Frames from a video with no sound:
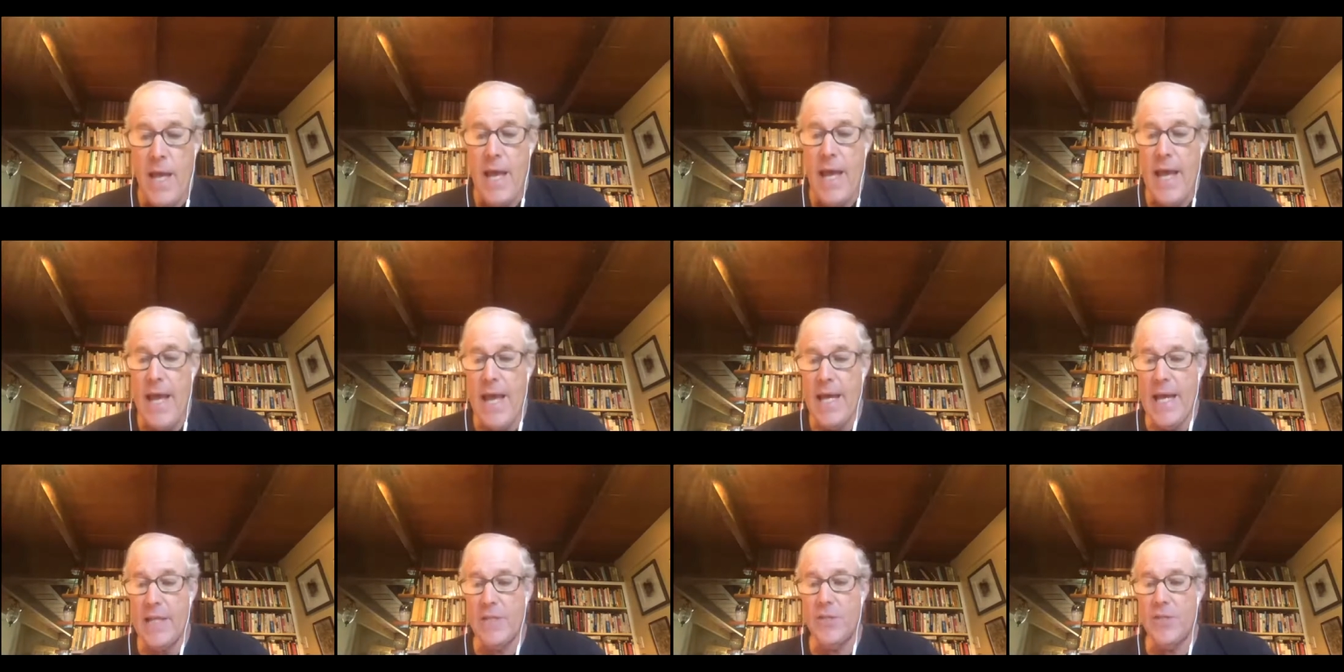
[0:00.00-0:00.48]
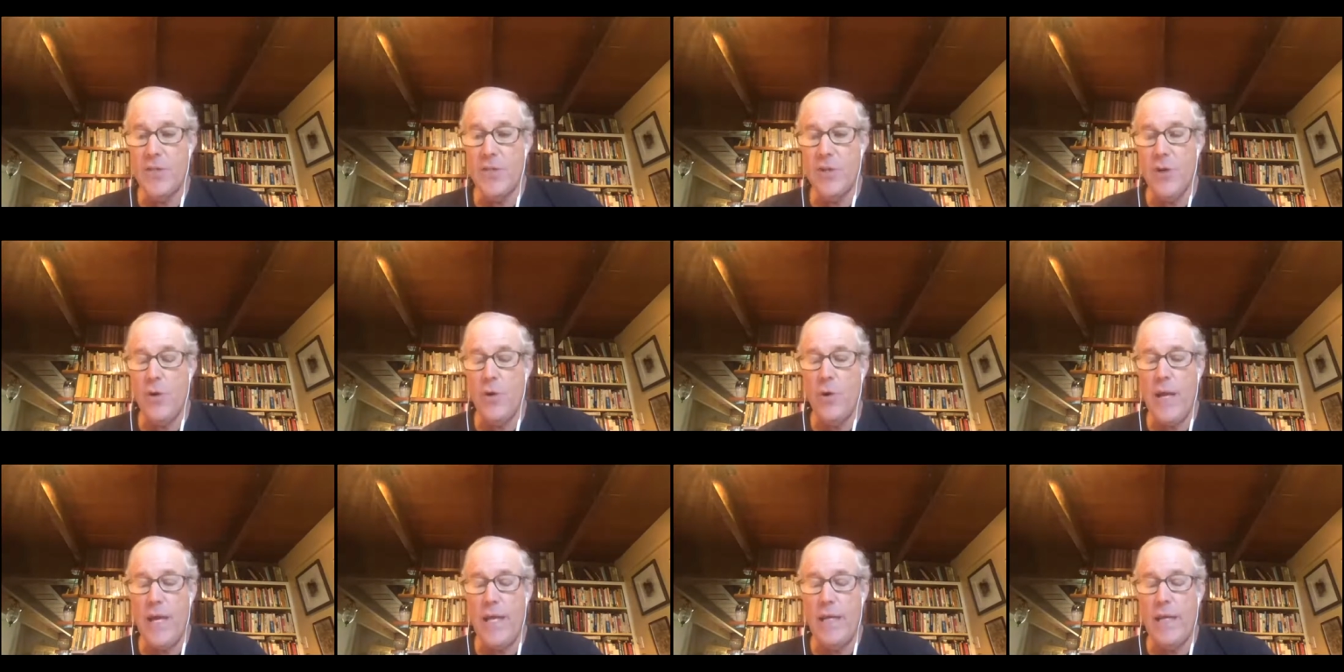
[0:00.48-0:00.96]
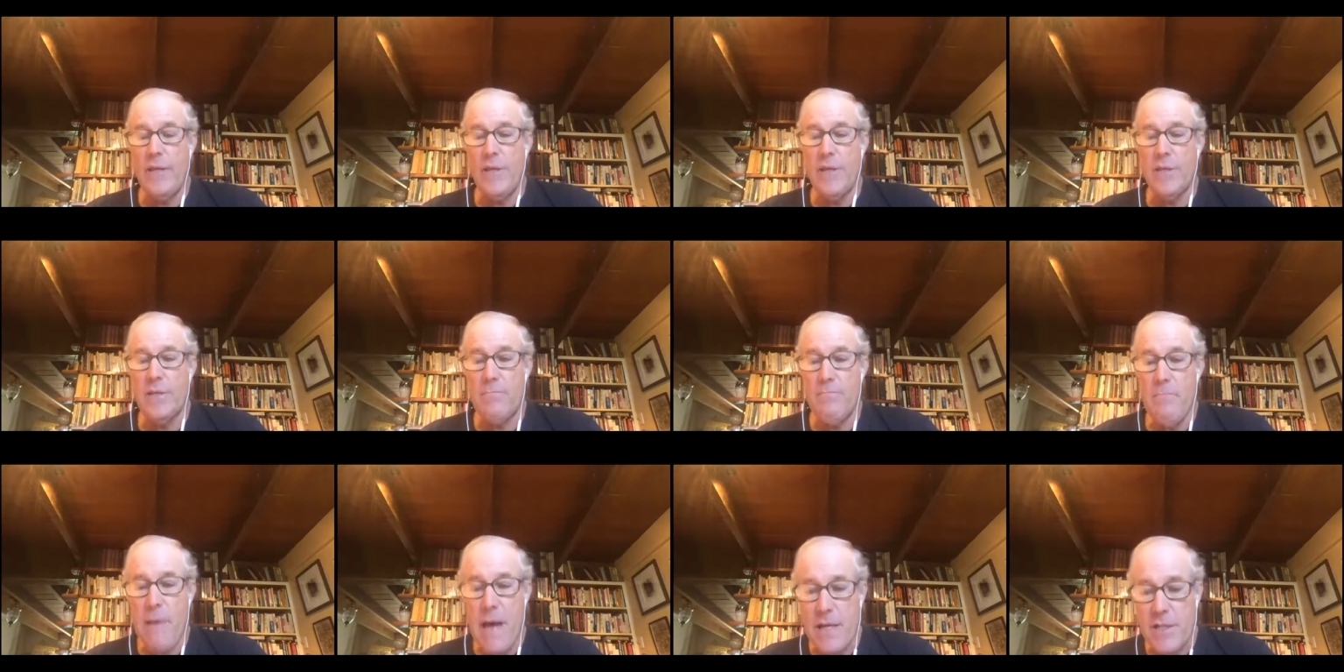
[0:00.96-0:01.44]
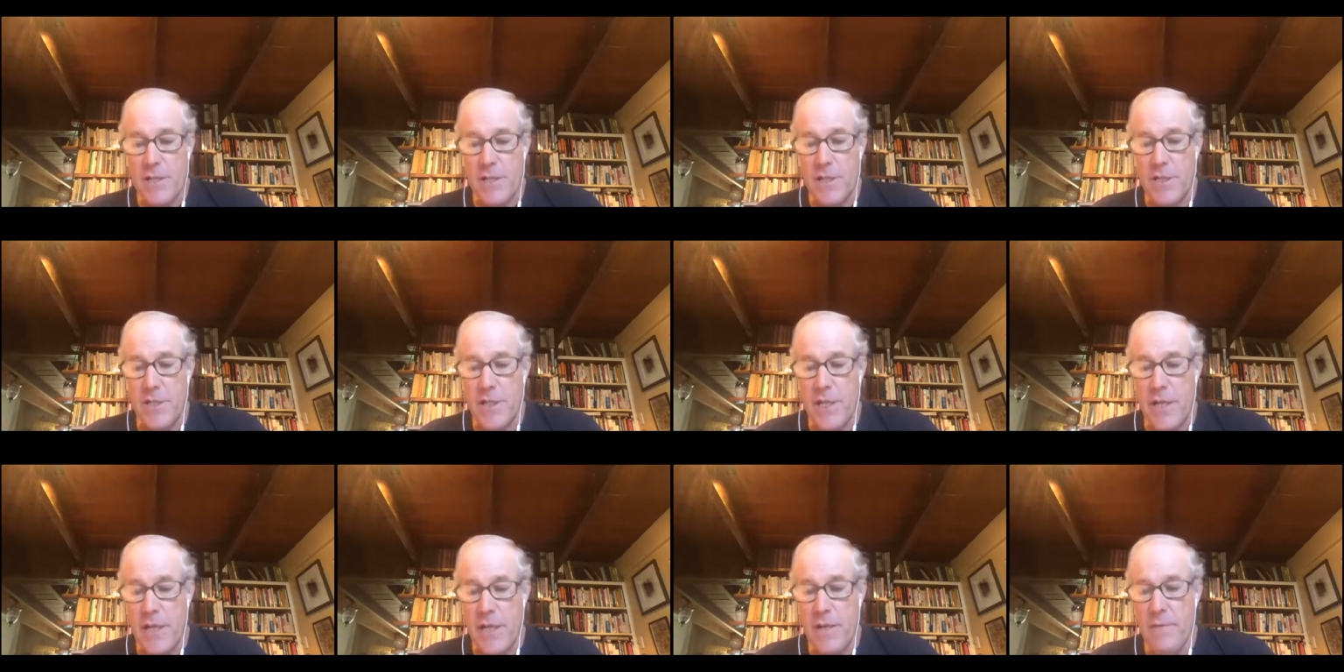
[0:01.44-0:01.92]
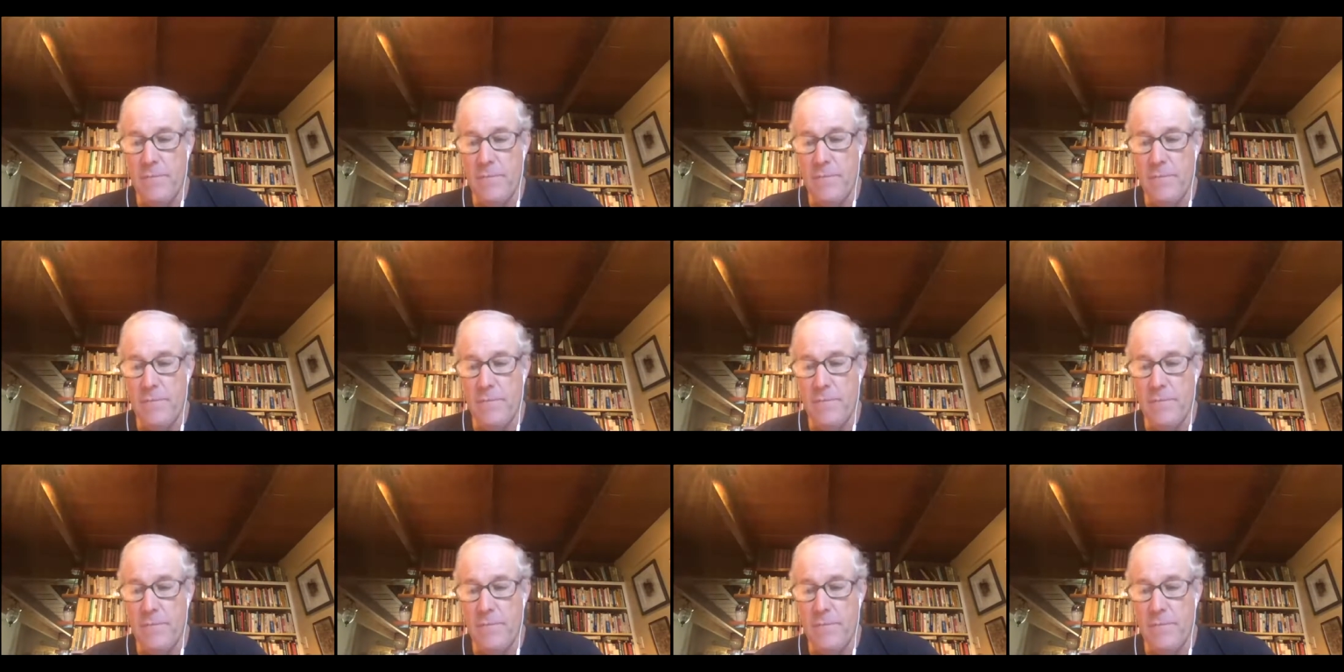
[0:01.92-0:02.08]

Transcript: And so in this messaging,